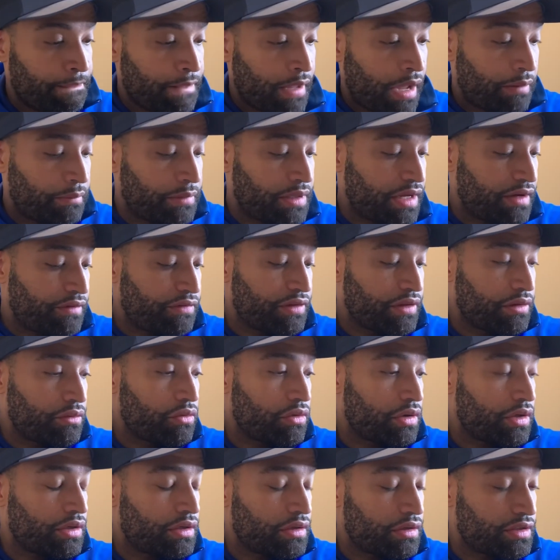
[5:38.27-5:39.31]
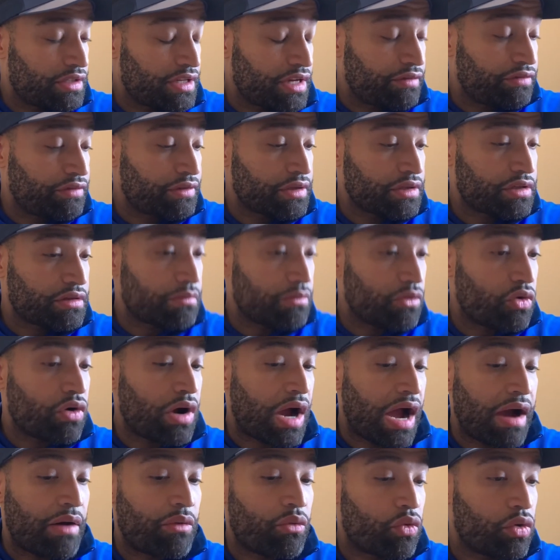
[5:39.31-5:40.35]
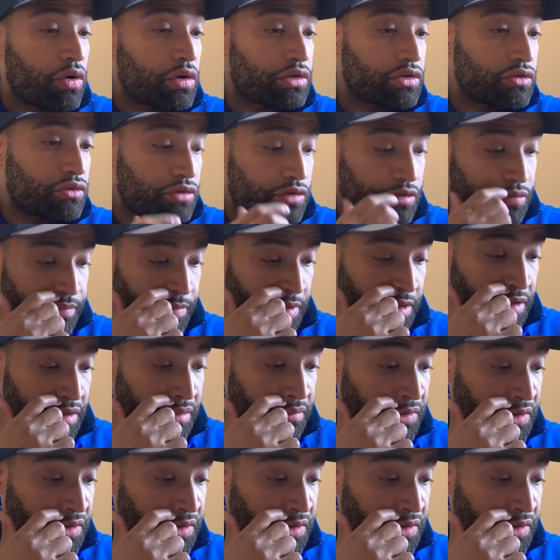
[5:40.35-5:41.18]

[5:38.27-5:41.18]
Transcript: I'm definitely, there's definitely some more I want to smell.